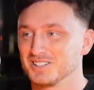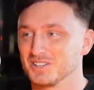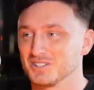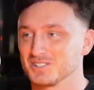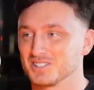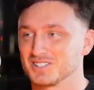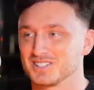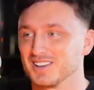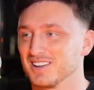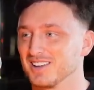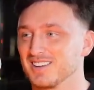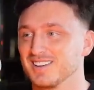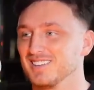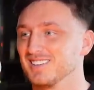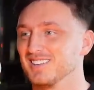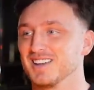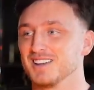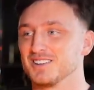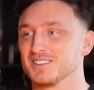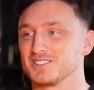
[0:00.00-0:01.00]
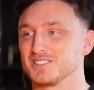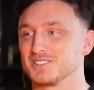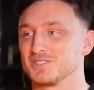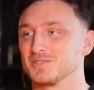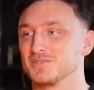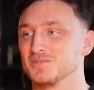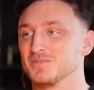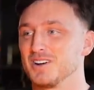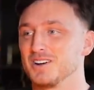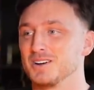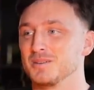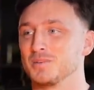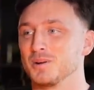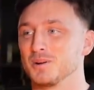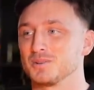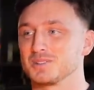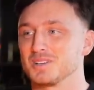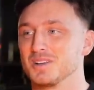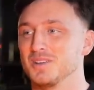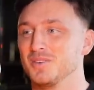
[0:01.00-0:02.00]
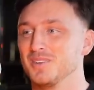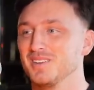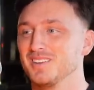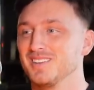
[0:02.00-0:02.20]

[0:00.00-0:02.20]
So it's just like, yeah, it's just very impulsive.